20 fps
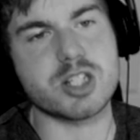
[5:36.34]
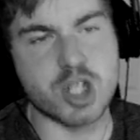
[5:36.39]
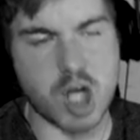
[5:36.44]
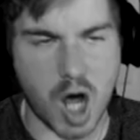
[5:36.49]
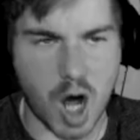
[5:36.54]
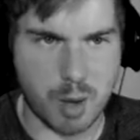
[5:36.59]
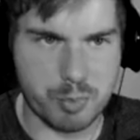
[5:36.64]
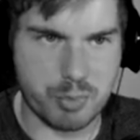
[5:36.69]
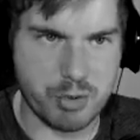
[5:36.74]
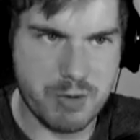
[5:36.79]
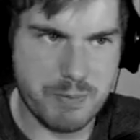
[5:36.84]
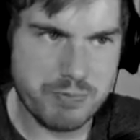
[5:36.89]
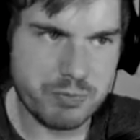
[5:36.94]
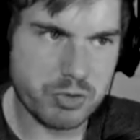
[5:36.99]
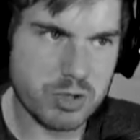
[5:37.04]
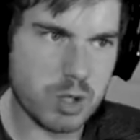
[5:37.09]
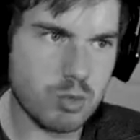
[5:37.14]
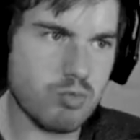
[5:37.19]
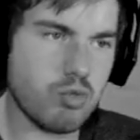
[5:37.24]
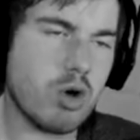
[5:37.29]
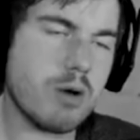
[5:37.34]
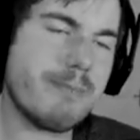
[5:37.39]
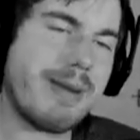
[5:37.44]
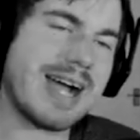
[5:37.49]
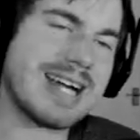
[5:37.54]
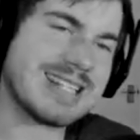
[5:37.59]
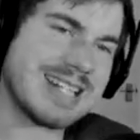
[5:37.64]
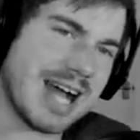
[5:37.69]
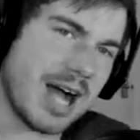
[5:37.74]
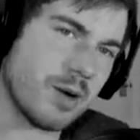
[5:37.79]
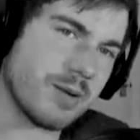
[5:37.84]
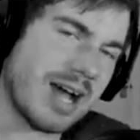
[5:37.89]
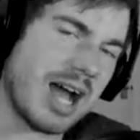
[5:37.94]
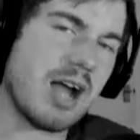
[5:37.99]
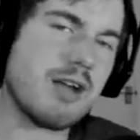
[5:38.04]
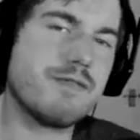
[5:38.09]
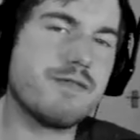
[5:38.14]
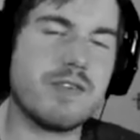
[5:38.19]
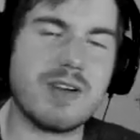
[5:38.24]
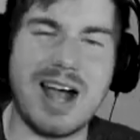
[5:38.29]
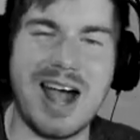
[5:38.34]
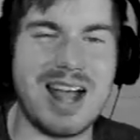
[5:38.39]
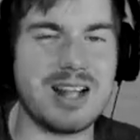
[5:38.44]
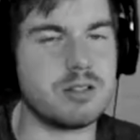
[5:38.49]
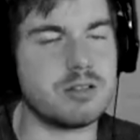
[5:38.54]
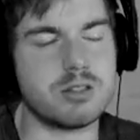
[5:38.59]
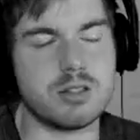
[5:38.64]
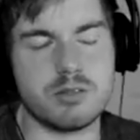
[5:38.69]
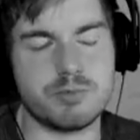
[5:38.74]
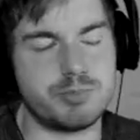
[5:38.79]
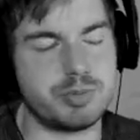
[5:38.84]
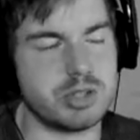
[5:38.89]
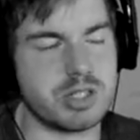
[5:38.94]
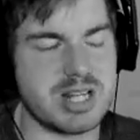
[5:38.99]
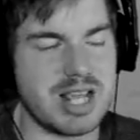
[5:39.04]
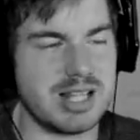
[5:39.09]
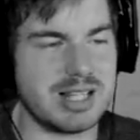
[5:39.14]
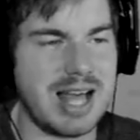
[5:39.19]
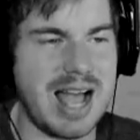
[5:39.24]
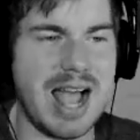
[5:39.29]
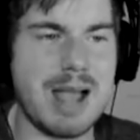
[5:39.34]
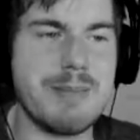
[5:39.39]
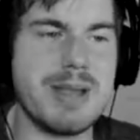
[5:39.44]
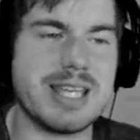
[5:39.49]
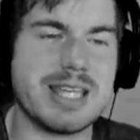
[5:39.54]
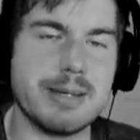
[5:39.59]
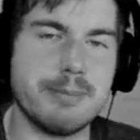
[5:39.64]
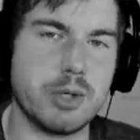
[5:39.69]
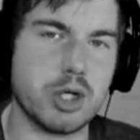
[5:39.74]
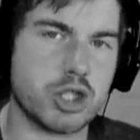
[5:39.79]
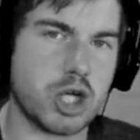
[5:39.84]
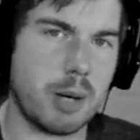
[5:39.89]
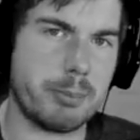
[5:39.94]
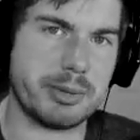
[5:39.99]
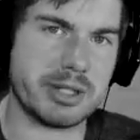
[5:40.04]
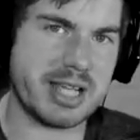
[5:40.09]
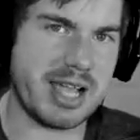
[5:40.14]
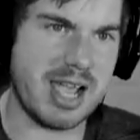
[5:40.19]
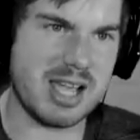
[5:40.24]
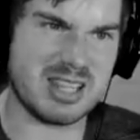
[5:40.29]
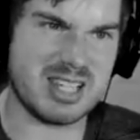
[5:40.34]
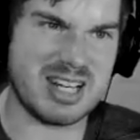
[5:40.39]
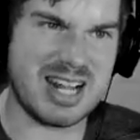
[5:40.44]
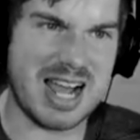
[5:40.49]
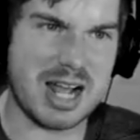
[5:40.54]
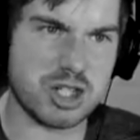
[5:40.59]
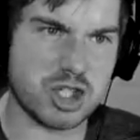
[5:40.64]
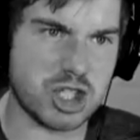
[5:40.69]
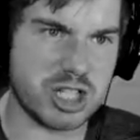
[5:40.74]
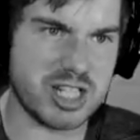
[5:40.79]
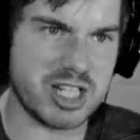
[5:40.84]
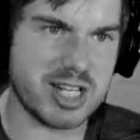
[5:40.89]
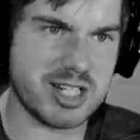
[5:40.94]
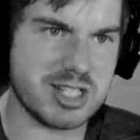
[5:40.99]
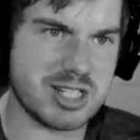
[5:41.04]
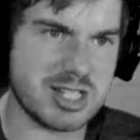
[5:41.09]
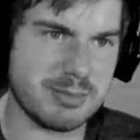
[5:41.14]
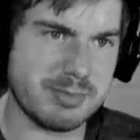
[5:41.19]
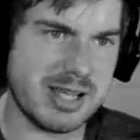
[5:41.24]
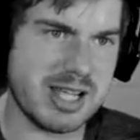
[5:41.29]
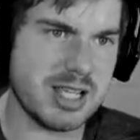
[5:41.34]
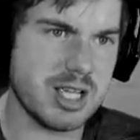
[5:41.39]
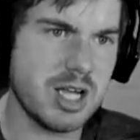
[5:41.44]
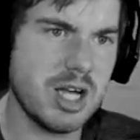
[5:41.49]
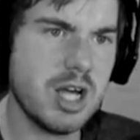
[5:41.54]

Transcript: top. Run back down. I... I bloody hell. I make it more complicated than it actually needs to be.